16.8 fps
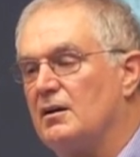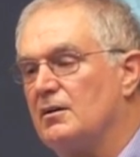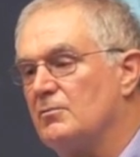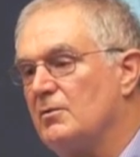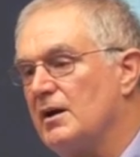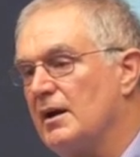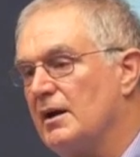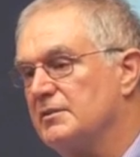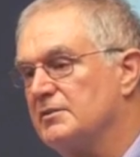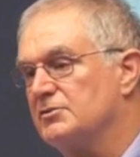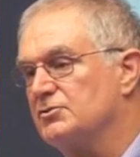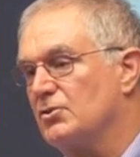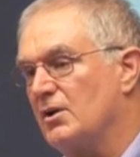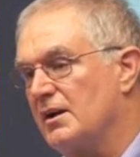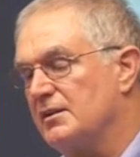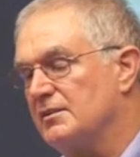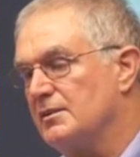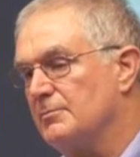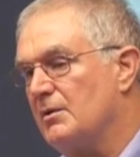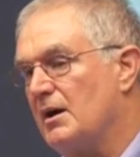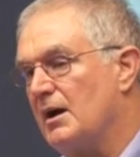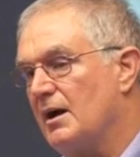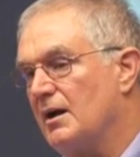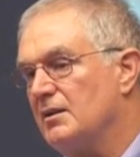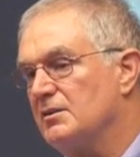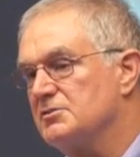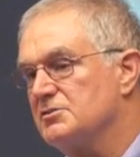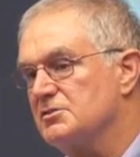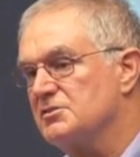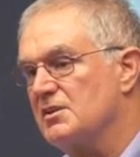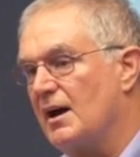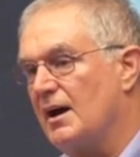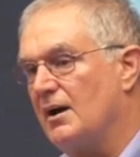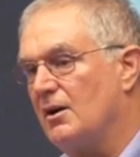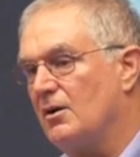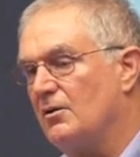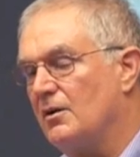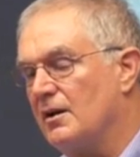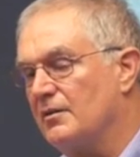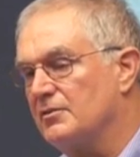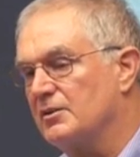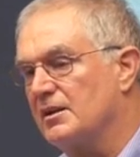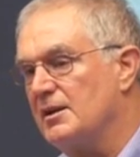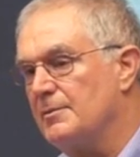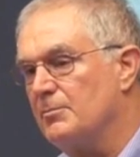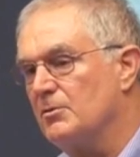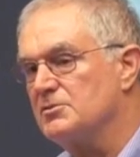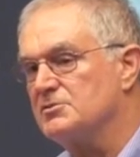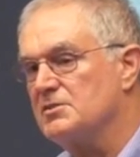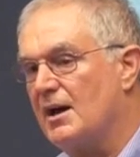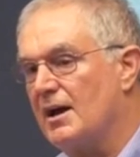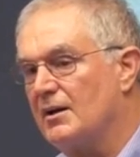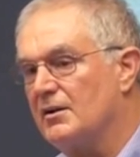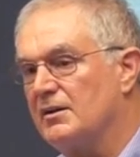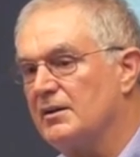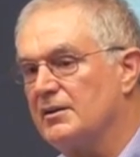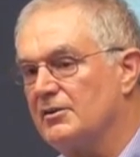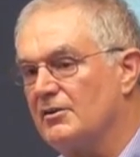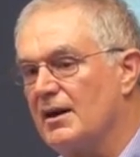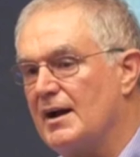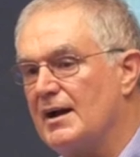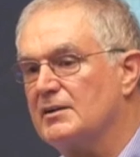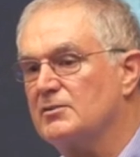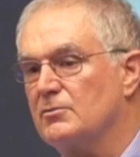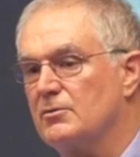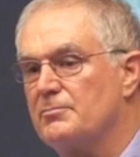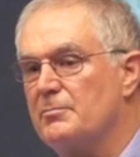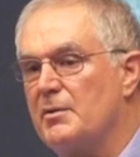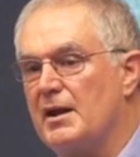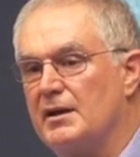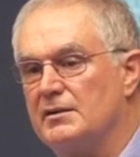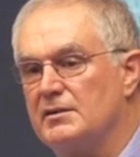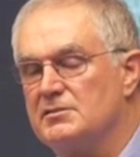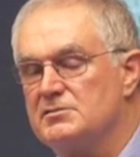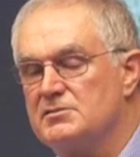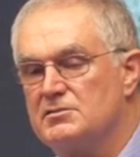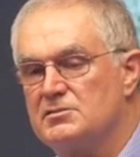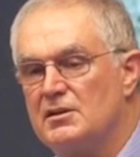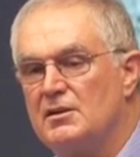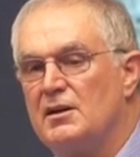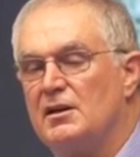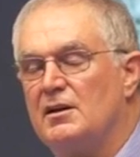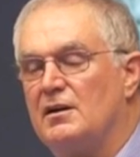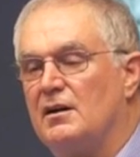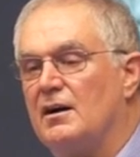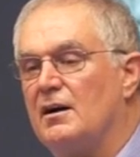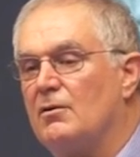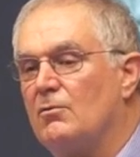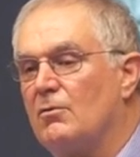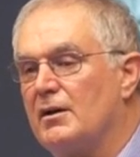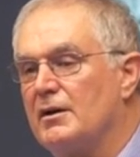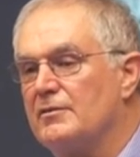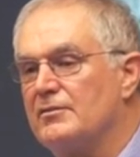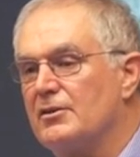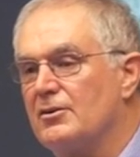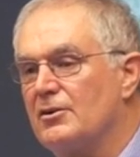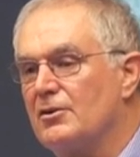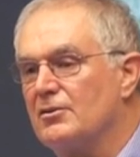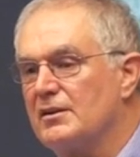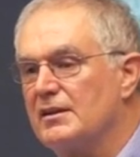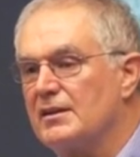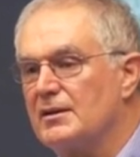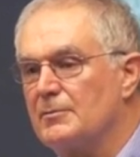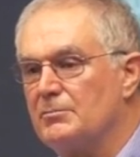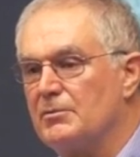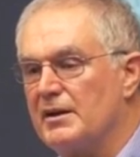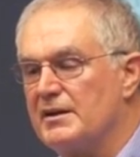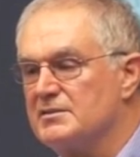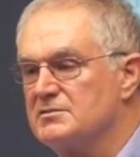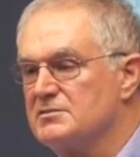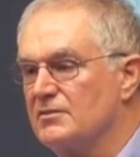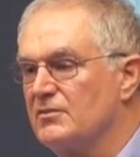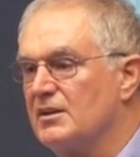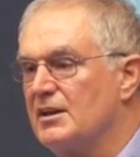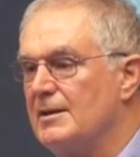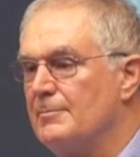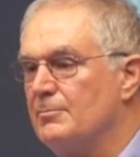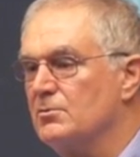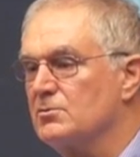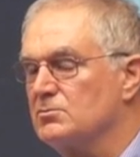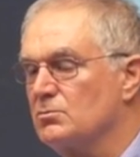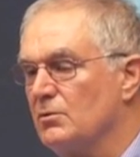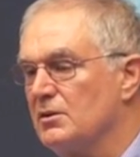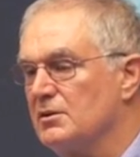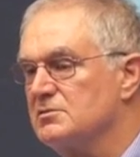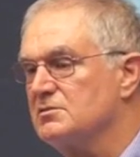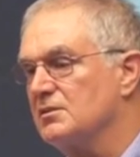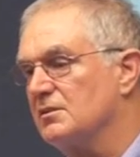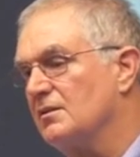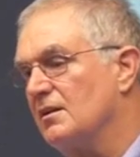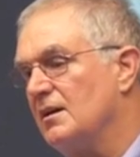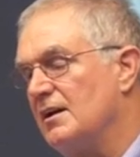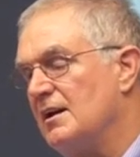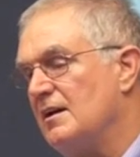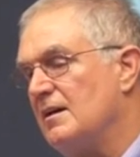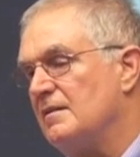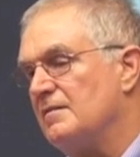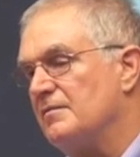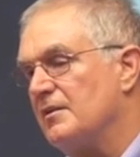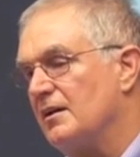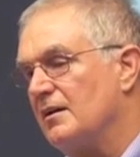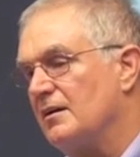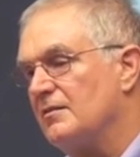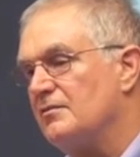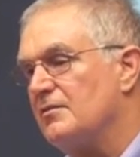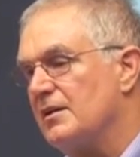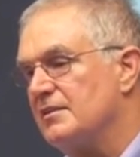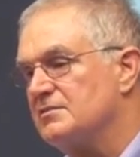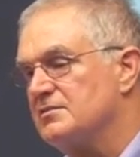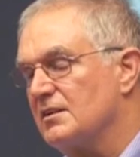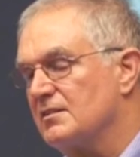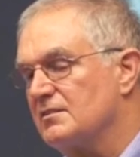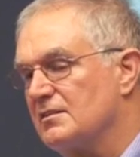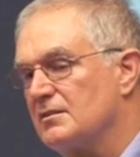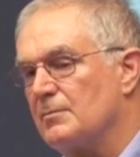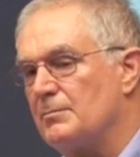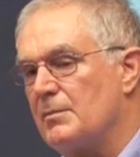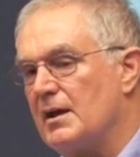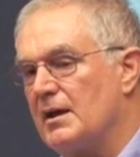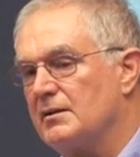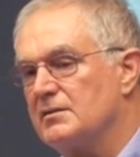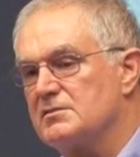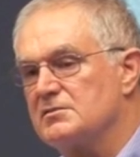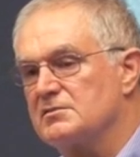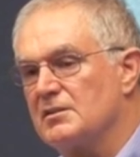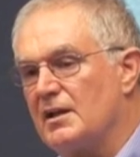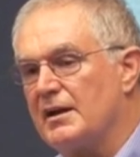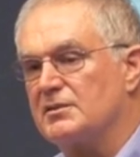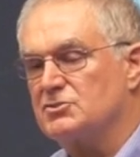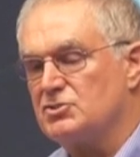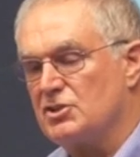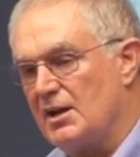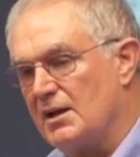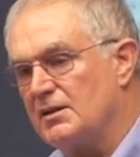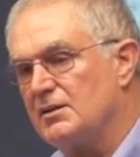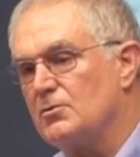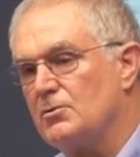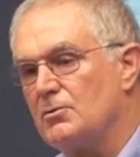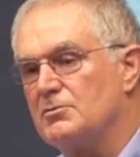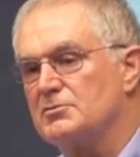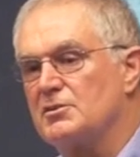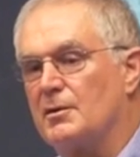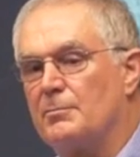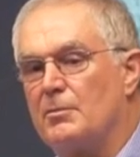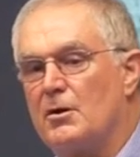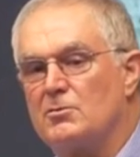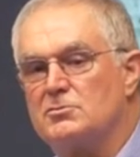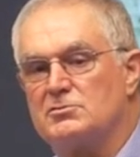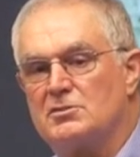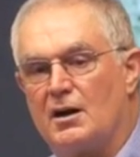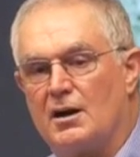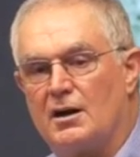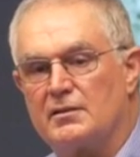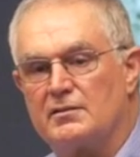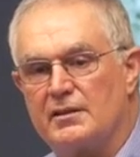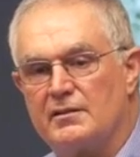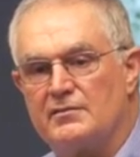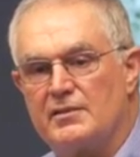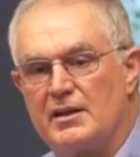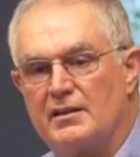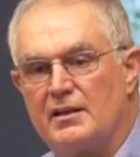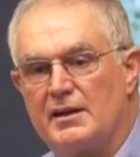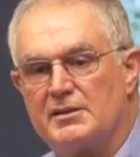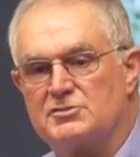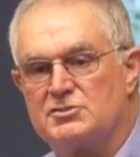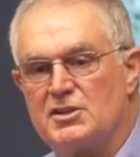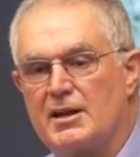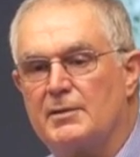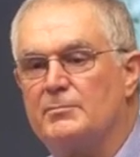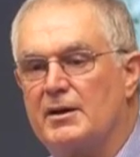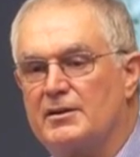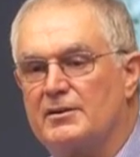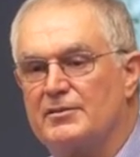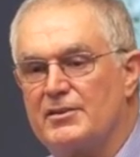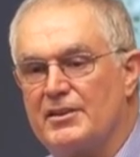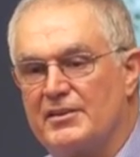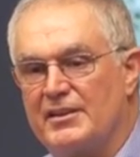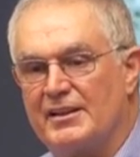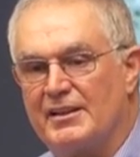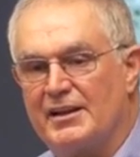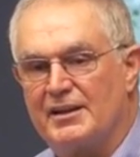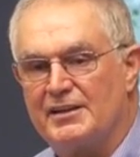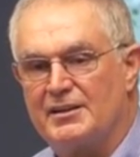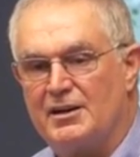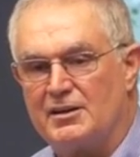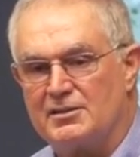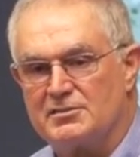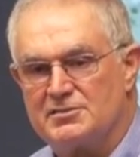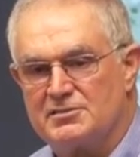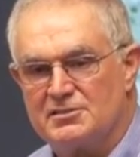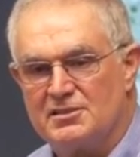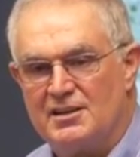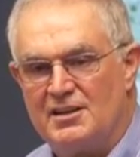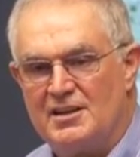We had to train the biologists and the keepers how to interact with pandas. One of the early complaints of the keepers was that they said that the pandas liked Jake, who was our postdoc. They liked Jake better than they like us.